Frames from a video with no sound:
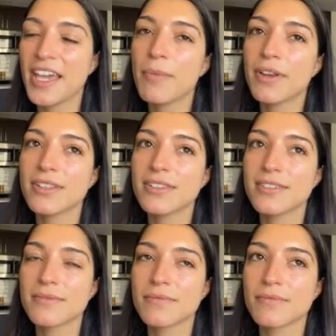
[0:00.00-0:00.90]
but
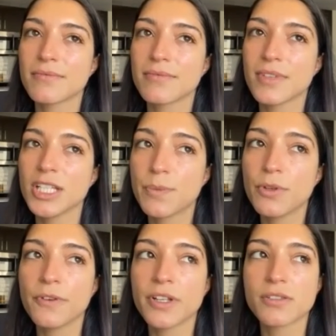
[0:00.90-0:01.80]
it's
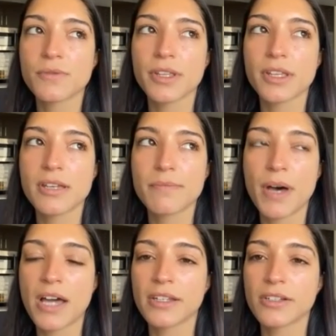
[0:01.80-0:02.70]
beautiful. It's a really
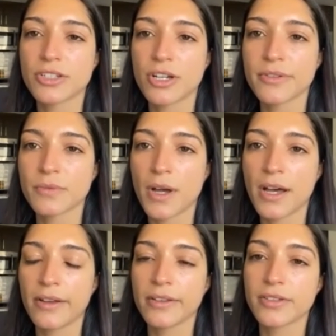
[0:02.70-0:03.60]
bonding show as
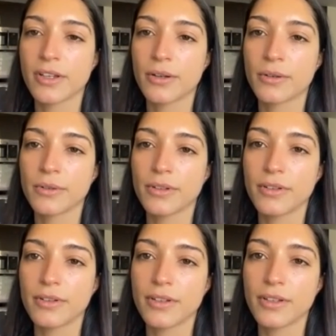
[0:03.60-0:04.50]
well. So
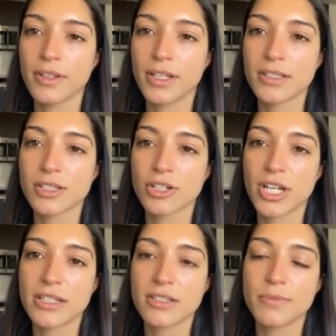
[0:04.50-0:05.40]
it's
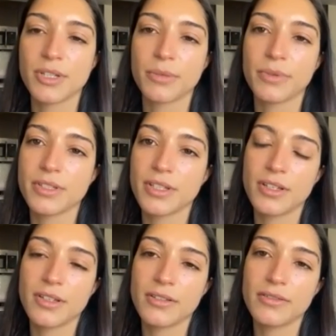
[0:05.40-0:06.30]
great to be able
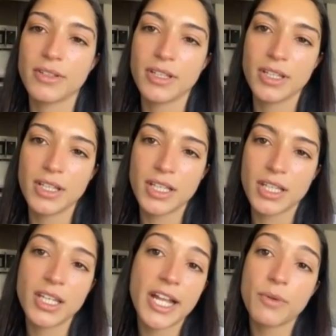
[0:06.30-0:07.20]
to
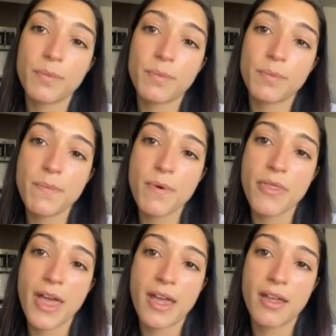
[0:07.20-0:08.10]
connect with people
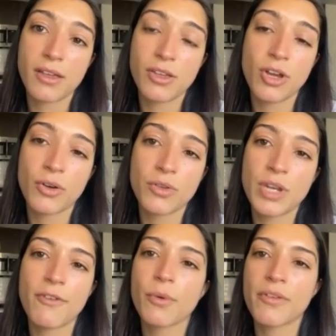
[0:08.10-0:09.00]
that you
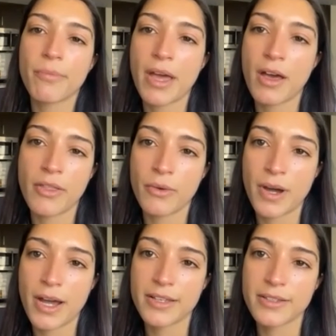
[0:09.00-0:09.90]
never would have met
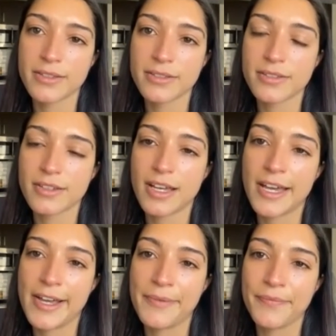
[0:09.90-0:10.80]
otherwise.
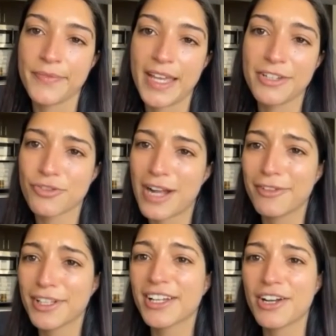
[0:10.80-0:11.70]
And
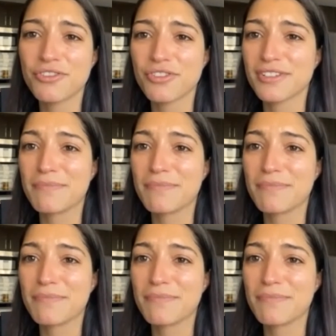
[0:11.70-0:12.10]
traveling the country is